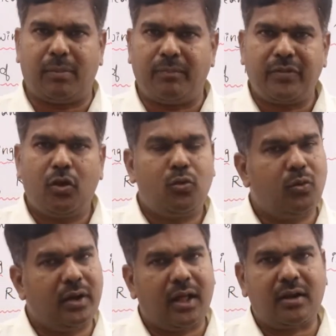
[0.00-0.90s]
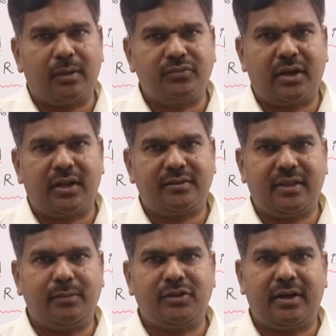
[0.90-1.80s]
Ma? Who and all comes under the
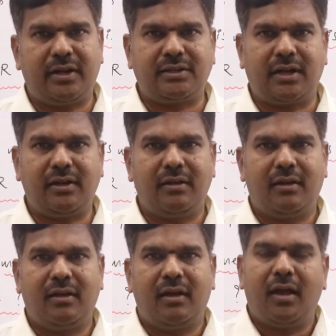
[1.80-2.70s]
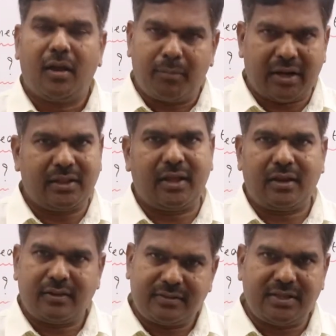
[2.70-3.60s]
same generation?
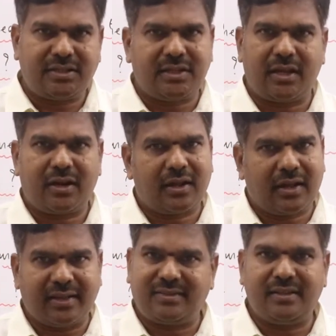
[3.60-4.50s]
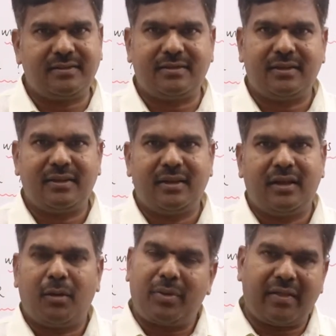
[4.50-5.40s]
Brother, sister, cousins,
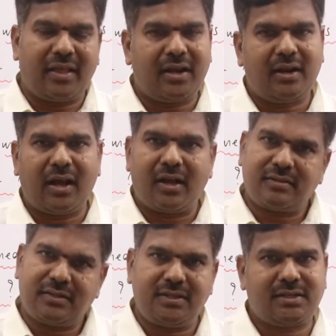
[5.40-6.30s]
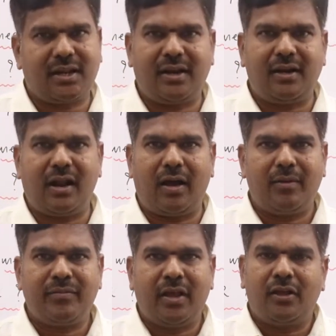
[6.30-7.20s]
brother-in-law,
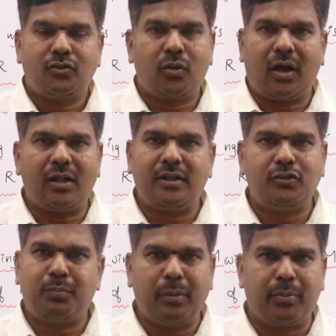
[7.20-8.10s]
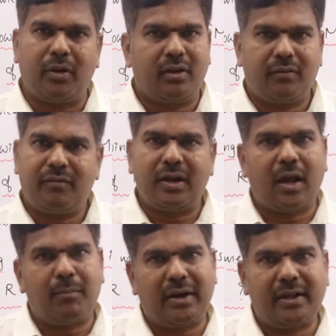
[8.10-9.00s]
sister-in-law. So all these people will
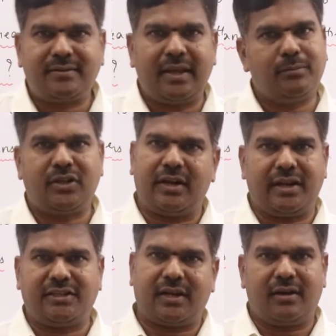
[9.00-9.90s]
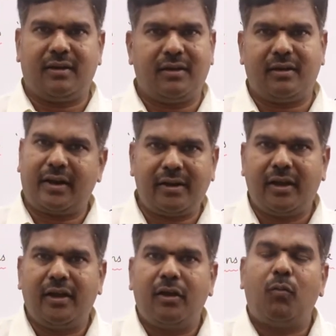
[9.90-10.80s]
come under same generation,
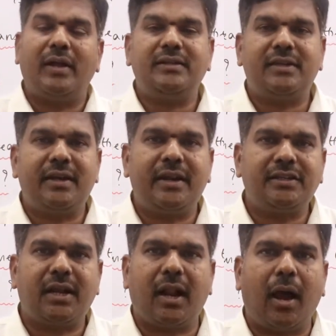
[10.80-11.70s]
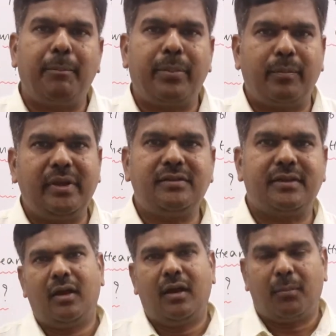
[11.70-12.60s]
right? One generation up
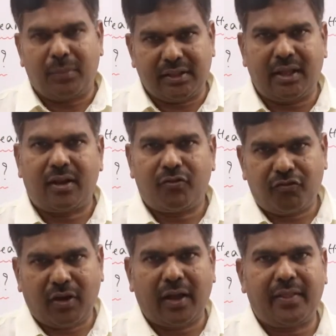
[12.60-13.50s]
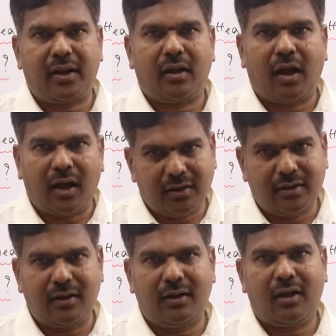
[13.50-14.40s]
means mother, father,
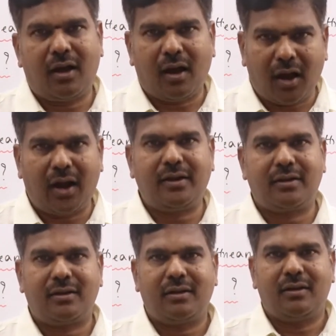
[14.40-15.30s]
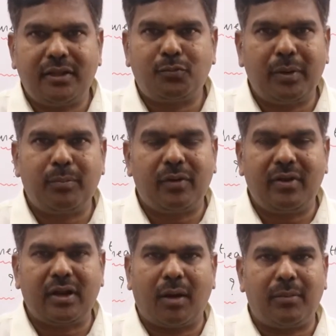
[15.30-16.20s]
uncle, aunt, these people
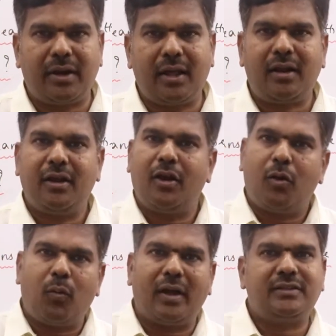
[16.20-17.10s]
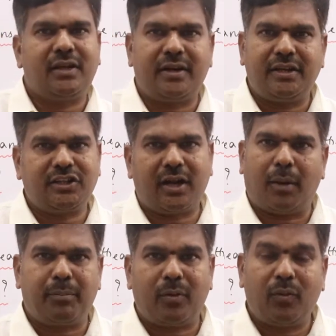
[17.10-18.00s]
will come under one generation up.